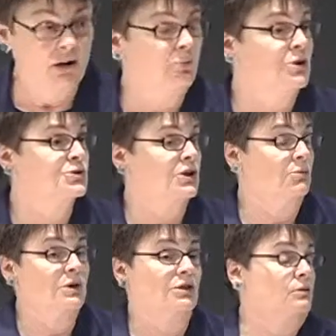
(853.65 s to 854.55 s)
We, used,
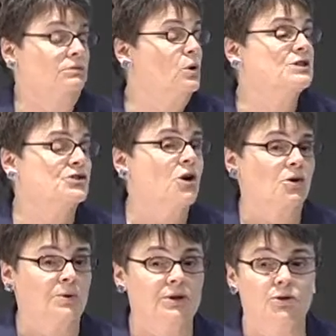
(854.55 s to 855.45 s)
we th once
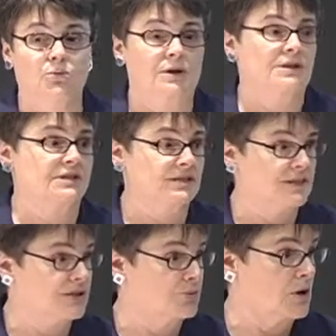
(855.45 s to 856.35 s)
thought we knew what this
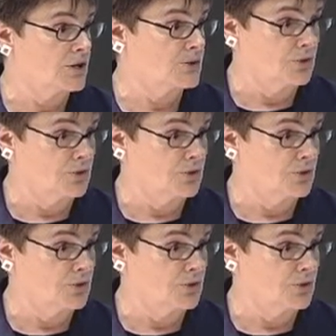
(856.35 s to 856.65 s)
disease was.